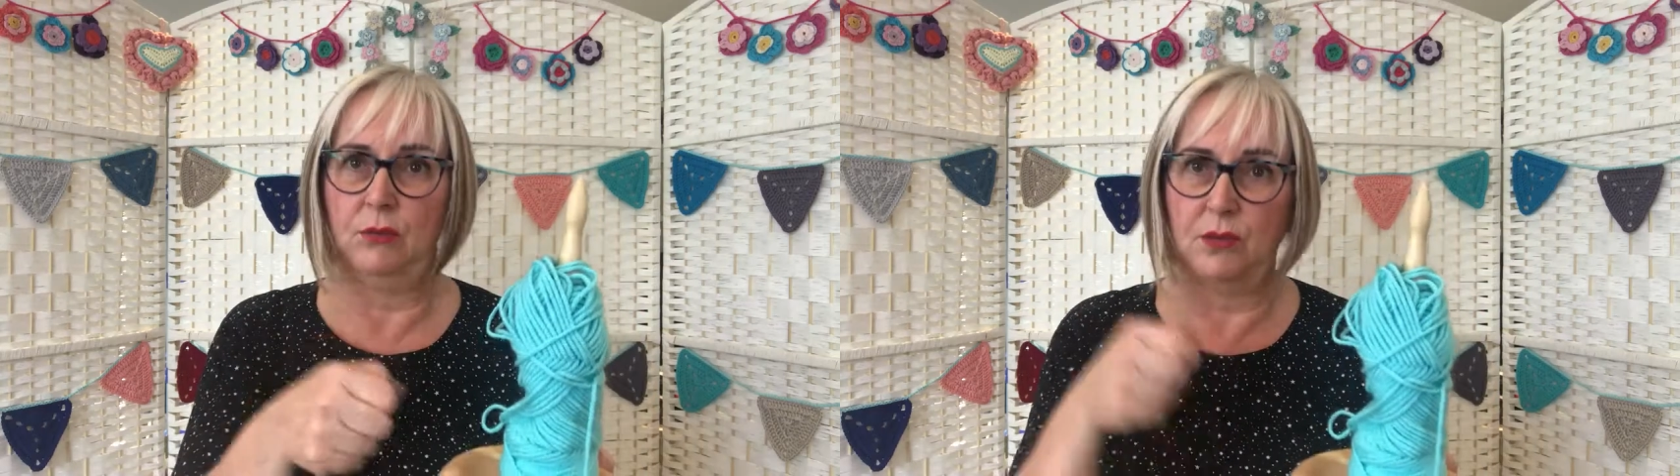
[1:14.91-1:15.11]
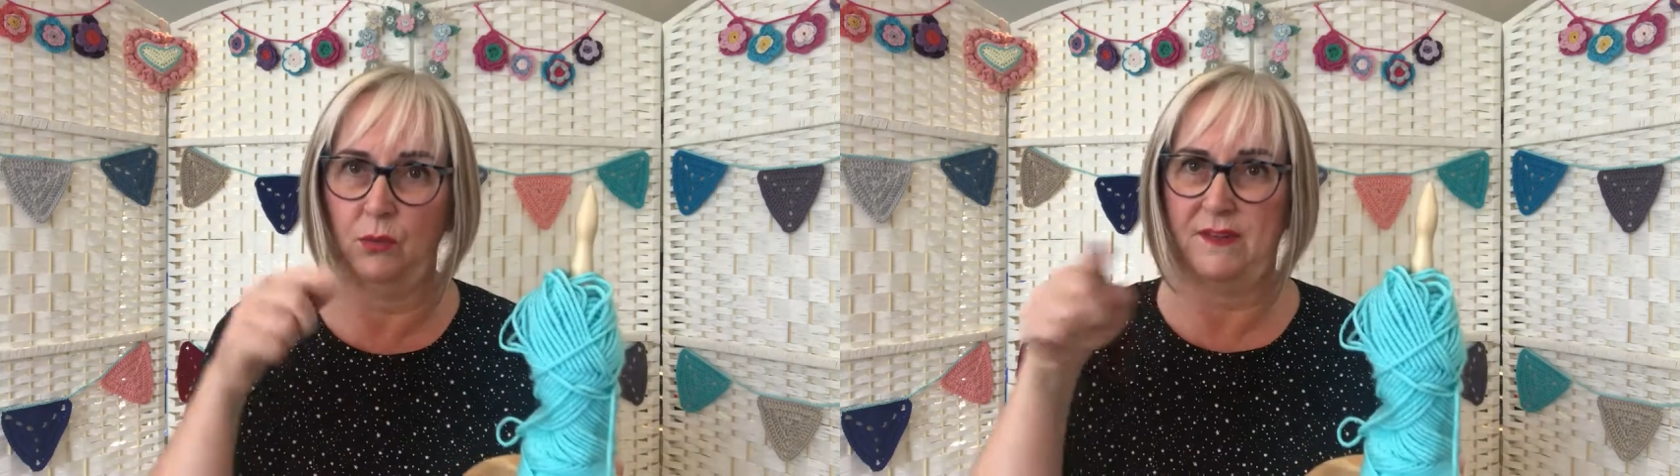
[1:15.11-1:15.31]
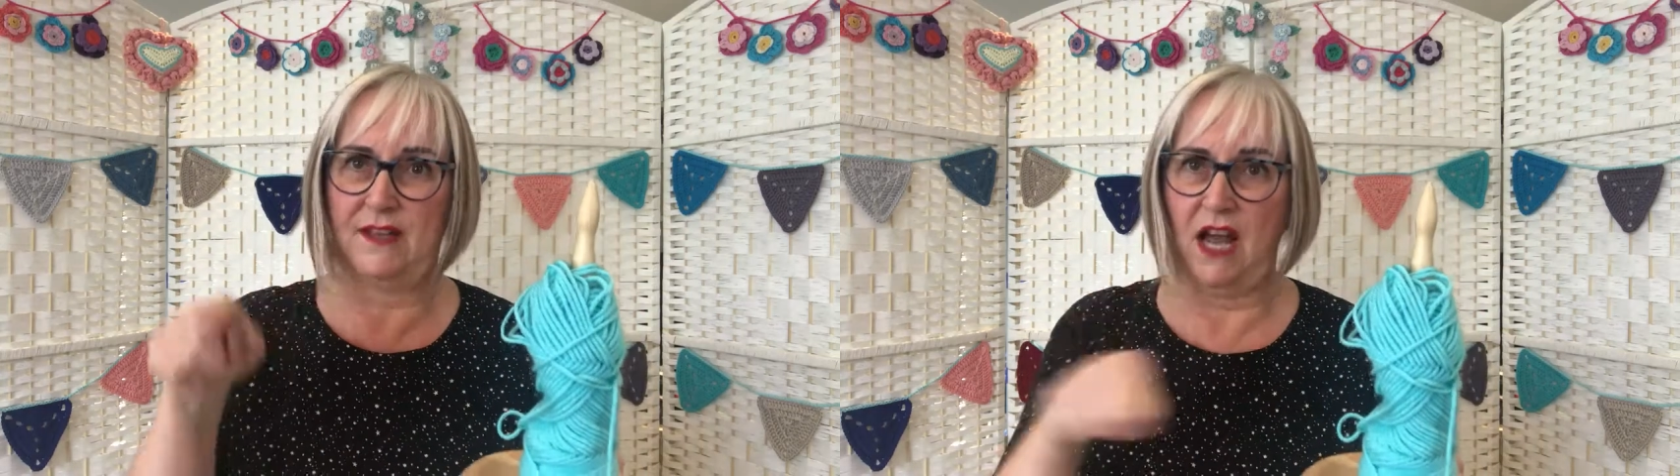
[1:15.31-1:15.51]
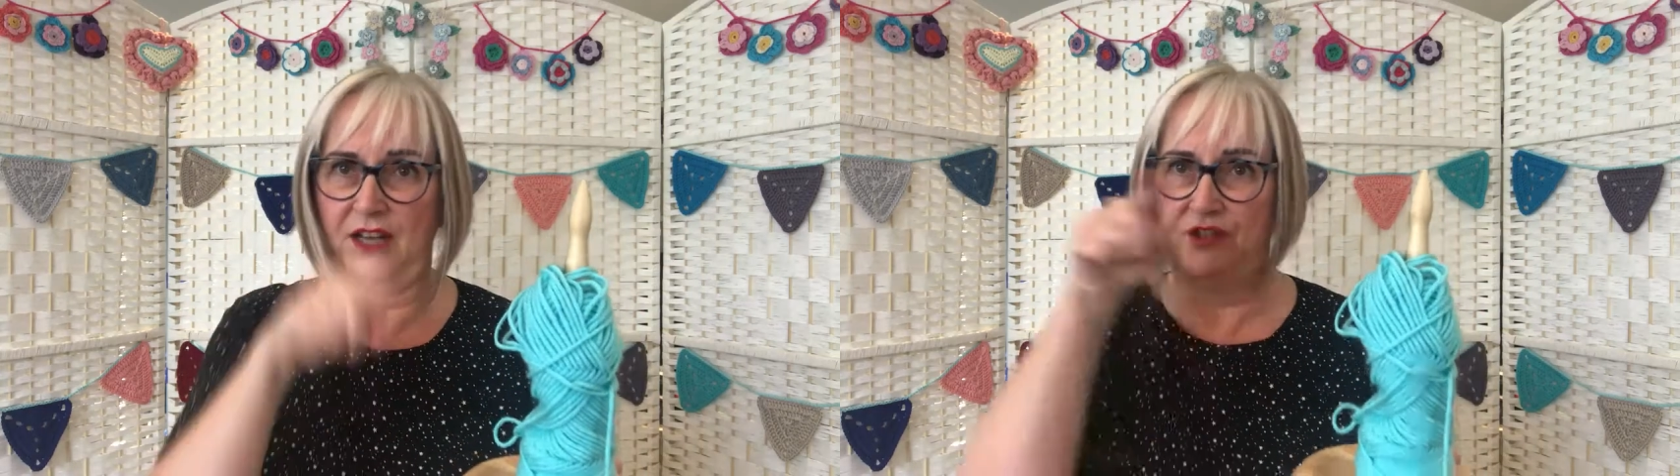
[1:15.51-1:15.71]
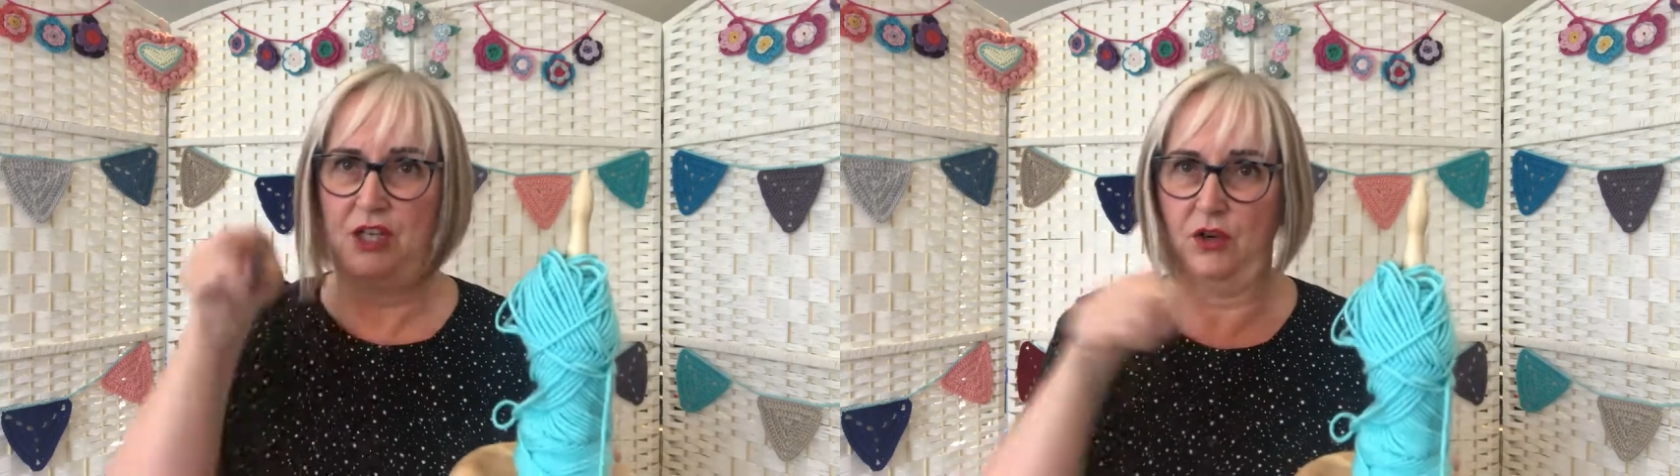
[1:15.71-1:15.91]
was
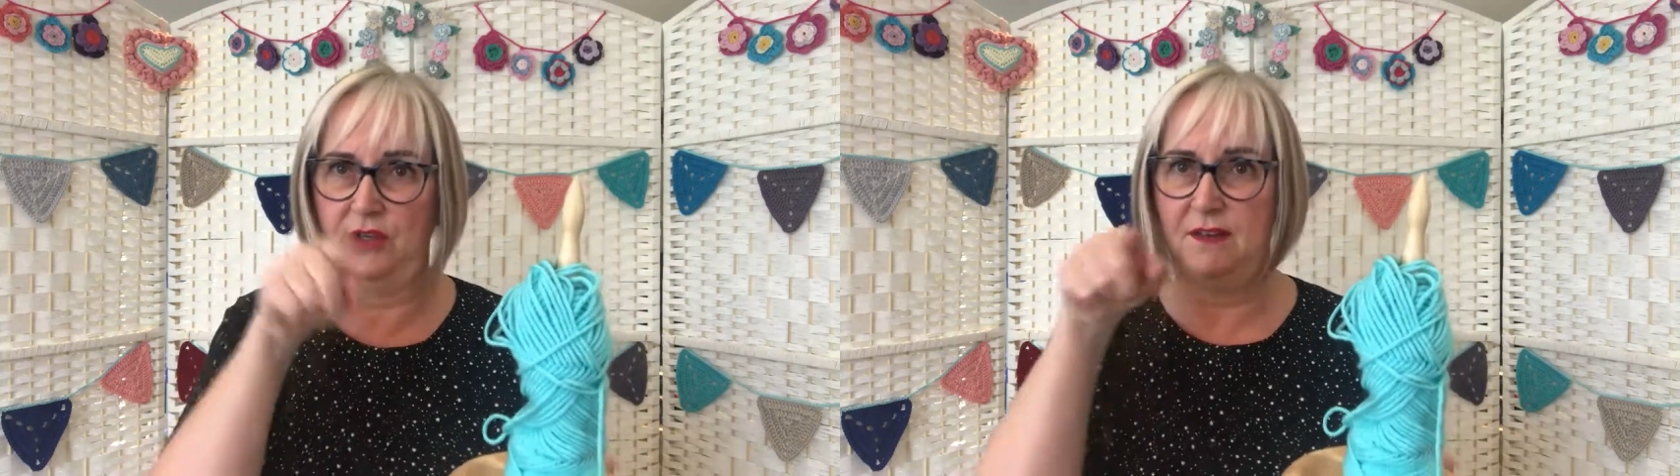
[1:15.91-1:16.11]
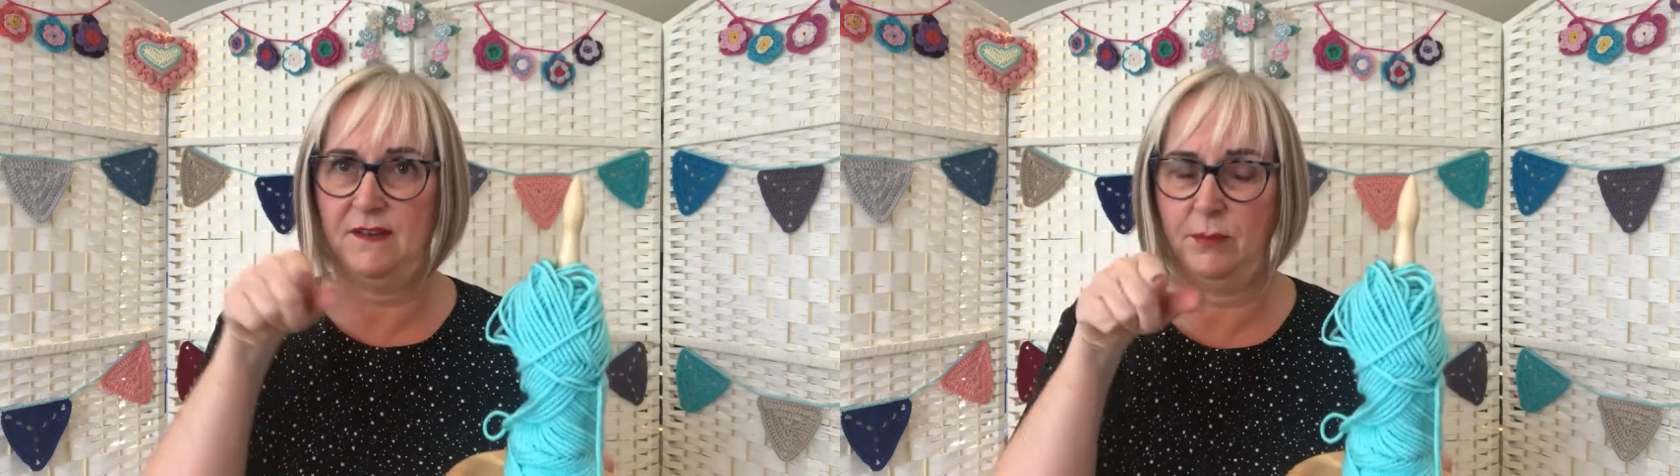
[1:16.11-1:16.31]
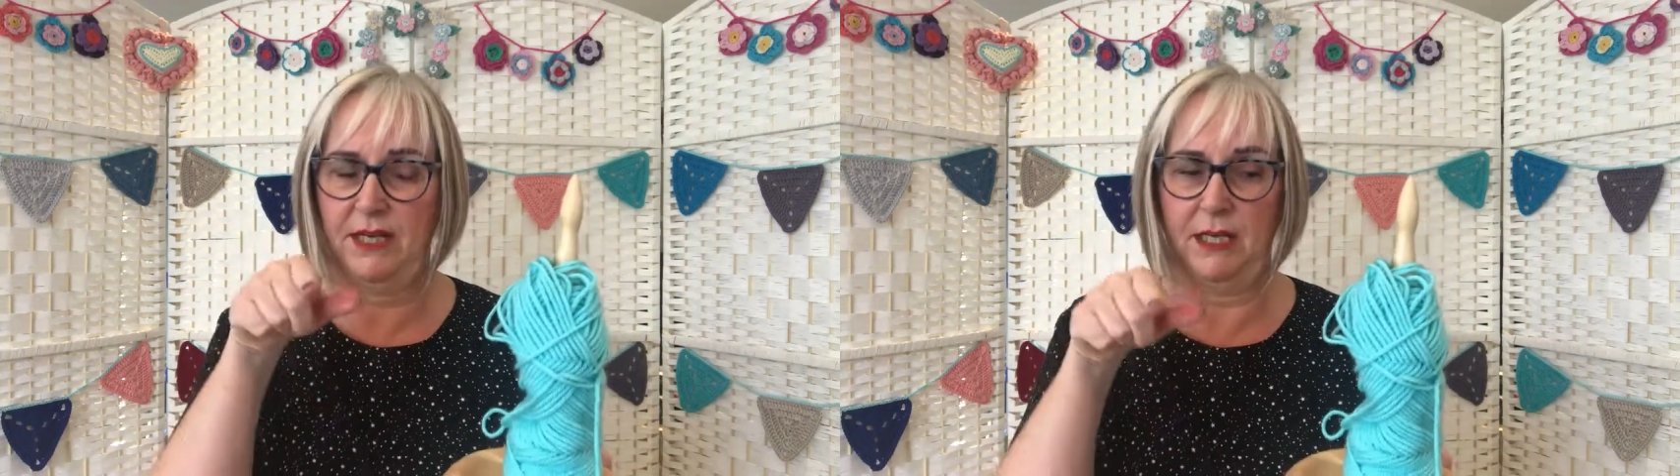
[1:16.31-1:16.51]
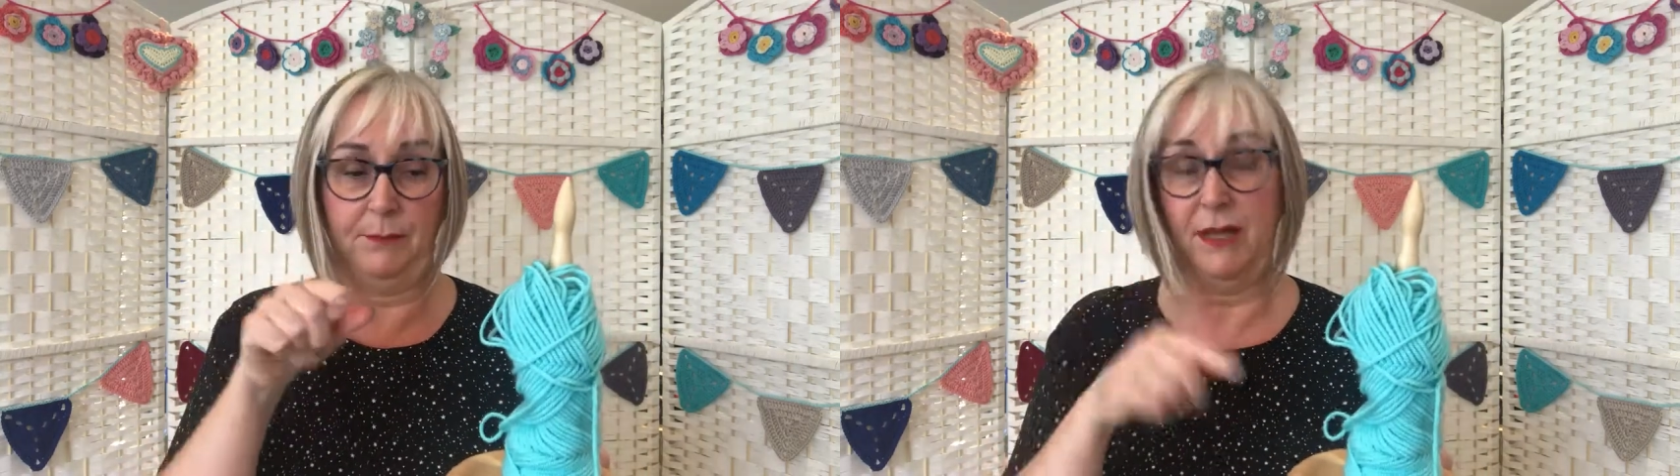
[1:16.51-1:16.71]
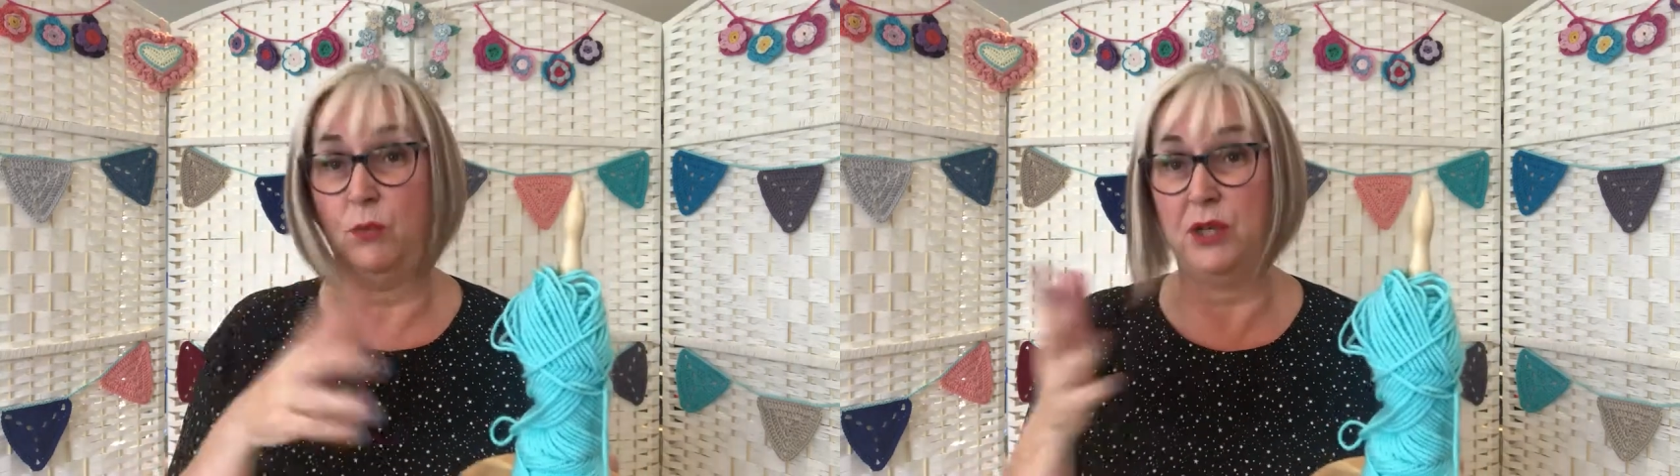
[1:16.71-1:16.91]
catching on the swirly bit,